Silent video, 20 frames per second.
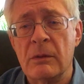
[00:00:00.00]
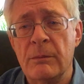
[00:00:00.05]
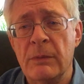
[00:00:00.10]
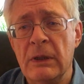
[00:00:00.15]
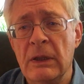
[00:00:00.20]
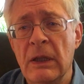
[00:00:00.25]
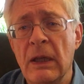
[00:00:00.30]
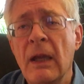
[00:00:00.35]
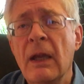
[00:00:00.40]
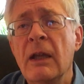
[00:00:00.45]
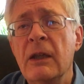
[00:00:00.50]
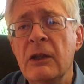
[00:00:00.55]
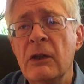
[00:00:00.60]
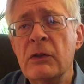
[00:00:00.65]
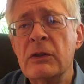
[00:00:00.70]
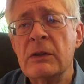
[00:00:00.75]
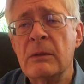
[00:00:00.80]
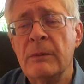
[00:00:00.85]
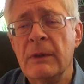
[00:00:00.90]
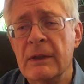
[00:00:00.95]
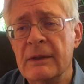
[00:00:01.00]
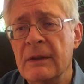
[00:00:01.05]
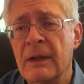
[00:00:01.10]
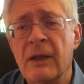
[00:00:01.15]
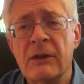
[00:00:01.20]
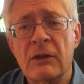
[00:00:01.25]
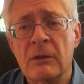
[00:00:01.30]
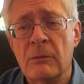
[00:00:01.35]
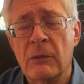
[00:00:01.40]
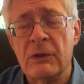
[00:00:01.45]
to be, it's
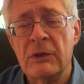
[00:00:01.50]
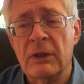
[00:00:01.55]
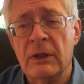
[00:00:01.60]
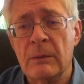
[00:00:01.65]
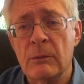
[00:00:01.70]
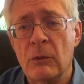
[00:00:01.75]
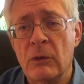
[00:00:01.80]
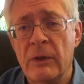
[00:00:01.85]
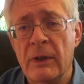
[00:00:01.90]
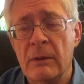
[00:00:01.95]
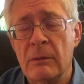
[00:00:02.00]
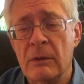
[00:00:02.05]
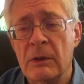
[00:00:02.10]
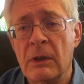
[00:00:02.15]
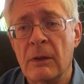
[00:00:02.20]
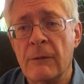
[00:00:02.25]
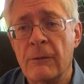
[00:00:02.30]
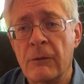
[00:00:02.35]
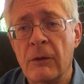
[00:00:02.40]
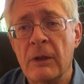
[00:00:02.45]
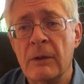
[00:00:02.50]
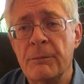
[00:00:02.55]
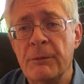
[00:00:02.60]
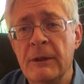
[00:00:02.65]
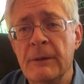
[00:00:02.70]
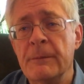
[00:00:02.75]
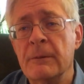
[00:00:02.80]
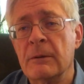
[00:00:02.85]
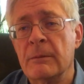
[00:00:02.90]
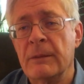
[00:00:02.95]
not so much anymore, they would confront
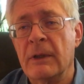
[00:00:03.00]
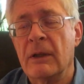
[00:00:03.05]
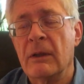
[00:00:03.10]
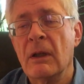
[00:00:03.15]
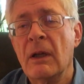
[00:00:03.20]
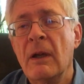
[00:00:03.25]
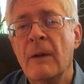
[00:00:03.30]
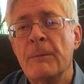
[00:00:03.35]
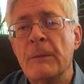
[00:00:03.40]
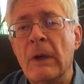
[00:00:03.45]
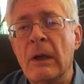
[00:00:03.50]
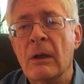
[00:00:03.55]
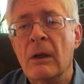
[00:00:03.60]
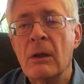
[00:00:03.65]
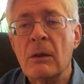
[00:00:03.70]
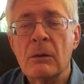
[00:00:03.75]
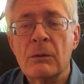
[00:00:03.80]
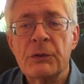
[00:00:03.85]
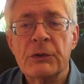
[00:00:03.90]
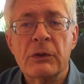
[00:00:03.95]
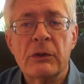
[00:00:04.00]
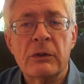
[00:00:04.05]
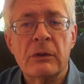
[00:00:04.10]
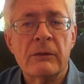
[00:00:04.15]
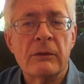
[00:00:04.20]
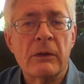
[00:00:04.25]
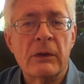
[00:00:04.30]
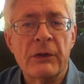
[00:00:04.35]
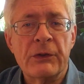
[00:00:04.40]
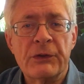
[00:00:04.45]
people about, oh, so
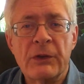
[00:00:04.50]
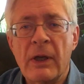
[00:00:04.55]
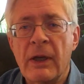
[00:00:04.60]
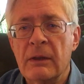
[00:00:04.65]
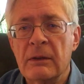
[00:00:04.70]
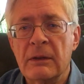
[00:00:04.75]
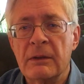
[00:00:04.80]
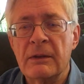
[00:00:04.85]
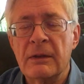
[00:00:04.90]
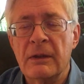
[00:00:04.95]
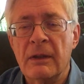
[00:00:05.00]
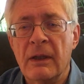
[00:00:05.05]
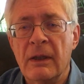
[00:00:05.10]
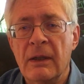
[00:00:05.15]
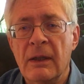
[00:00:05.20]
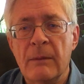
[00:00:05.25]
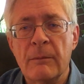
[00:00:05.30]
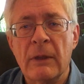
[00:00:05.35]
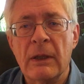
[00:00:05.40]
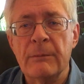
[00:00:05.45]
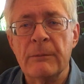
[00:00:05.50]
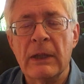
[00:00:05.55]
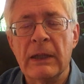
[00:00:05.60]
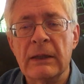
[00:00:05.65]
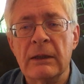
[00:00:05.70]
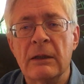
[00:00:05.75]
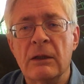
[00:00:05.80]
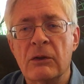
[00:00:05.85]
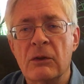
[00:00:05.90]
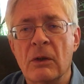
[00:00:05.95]
you're very silent today. And they might
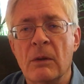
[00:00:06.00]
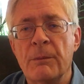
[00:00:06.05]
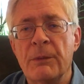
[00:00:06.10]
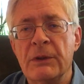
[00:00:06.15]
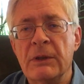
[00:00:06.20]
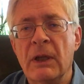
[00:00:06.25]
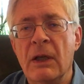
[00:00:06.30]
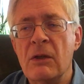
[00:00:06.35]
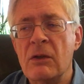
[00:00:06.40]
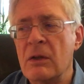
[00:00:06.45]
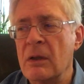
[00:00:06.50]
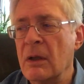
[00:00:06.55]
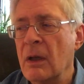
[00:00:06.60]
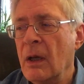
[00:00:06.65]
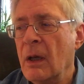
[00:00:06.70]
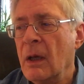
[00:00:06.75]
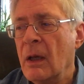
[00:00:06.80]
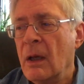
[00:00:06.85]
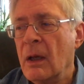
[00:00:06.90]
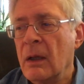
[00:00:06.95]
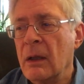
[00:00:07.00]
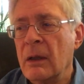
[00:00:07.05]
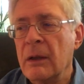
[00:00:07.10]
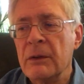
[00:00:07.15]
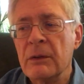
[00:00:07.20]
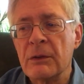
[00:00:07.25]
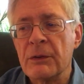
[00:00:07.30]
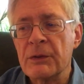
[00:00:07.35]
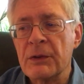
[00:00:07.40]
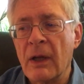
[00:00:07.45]
make an interpretation.
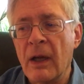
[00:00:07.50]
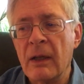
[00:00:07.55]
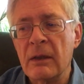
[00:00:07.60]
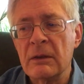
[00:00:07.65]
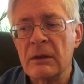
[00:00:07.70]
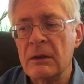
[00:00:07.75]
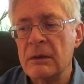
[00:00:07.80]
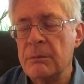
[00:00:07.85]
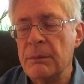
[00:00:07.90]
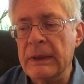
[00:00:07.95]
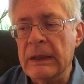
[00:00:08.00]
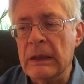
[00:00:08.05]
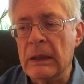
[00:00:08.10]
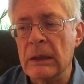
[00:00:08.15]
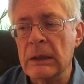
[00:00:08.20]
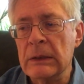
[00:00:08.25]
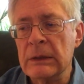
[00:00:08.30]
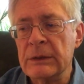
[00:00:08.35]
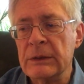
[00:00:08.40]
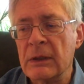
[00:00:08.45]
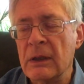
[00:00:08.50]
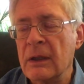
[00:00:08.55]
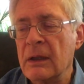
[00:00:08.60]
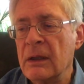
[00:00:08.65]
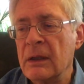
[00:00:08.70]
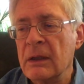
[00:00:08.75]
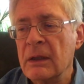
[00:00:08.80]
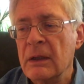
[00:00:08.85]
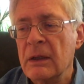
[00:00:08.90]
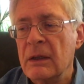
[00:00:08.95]
You're silent because
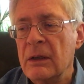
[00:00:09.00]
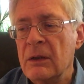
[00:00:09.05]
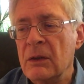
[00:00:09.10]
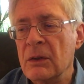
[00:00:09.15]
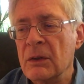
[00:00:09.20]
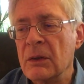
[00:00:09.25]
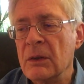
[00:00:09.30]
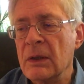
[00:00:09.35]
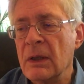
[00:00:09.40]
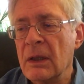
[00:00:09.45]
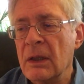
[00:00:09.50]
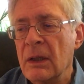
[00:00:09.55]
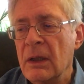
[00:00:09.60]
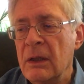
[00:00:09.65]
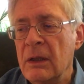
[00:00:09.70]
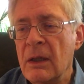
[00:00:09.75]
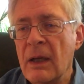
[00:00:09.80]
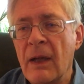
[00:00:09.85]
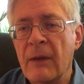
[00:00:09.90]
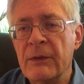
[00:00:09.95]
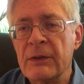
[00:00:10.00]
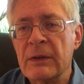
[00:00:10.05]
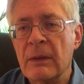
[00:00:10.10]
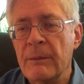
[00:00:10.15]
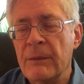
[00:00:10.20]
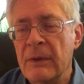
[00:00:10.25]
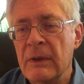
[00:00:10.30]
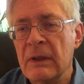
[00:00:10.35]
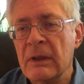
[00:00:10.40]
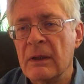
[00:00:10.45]
you have
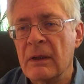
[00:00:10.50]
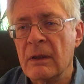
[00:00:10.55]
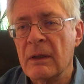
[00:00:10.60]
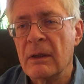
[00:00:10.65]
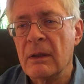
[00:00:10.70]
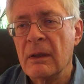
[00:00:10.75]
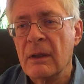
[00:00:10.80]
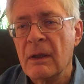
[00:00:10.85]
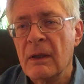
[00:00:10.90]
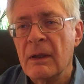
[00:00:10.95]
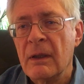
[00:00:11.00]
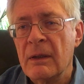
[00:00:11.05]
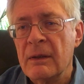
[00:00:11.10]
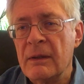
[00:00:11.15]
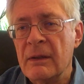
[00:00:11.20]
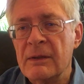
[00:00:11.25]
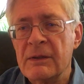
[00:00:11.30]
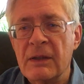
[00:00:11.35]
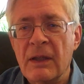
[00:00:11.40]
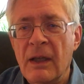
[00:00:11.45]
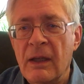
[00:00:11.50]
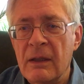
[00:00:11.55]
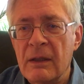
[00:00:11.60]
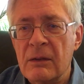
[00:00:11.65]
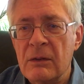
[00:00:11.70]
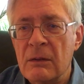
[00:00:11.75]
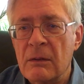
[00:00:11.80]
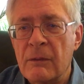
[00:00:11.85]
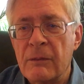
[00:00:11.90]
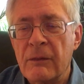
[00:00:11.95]
something to say
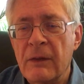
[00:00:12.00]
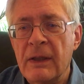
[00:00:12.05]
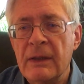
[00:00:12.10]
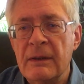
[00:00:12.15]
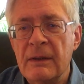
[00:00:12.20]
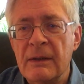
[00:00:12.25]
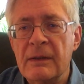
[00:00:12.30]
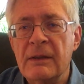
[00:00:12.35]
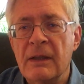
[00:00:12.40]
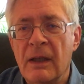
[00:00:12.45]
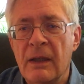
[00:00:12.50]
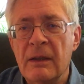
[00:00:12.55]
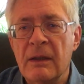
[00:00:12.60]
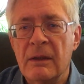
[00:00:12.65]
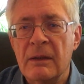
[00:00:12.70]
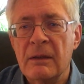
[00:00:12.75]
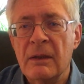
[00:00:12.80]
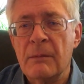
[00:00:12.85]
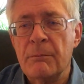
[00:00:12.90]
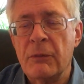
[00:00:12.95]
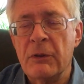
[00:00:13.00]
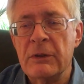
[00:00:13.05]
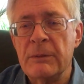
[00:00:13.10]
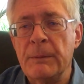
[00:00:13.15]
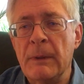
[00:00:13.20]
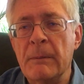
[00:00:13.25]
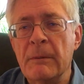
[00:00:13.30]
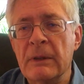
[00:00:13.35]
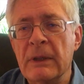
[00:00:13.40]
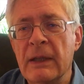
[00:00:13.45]
and you're afraid to say it. That puts
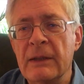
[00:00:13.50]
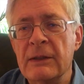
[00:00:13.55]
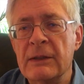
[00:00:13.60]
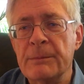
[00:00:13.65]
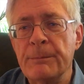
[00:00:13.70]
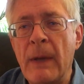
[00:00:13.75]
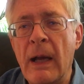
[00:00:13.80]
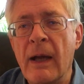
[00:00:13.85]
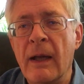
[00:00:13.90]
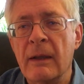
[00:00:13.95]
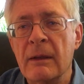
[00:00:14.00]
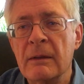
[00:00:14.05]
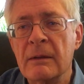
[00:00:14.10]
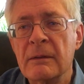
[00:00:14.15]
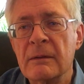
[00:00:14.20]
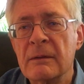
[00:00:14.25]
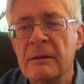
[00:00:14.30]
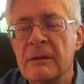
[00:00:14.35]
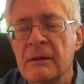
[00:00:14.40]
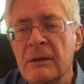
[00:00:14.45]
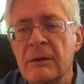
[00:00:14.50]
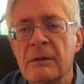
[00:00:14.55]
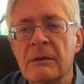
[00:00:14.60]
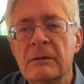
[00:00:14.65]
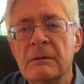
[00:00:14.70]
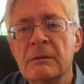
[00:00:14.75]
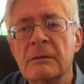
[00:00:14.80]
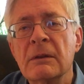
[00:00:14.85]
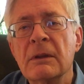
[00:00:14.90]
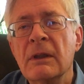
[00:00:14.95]
people on the spot, And